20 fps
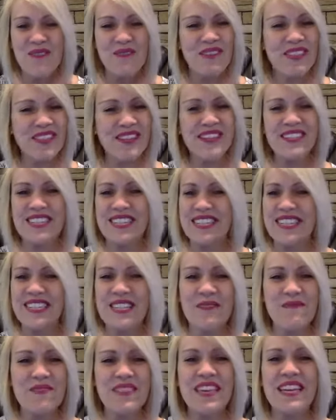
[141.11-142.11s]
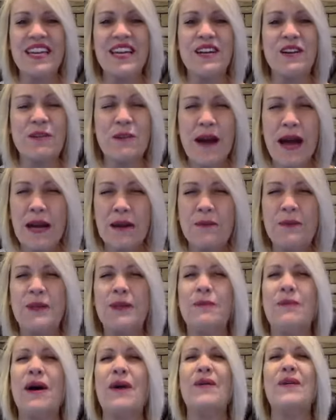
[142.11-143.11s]
but there's just something
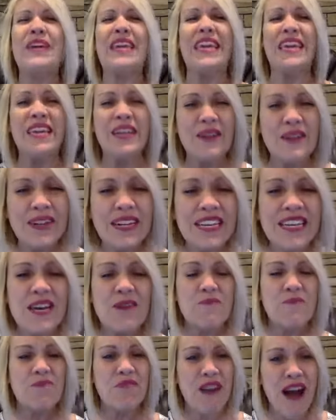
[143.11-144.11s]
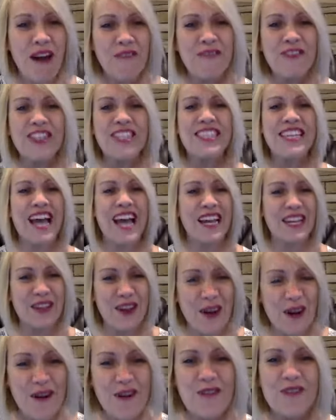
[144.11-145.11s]
incredible about hearing it prophesied
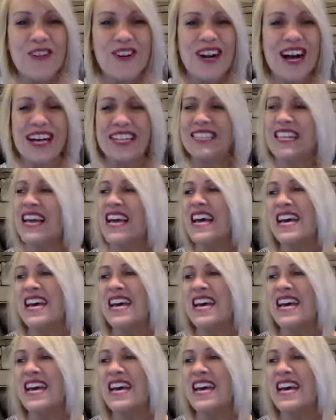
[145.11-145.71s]
over us.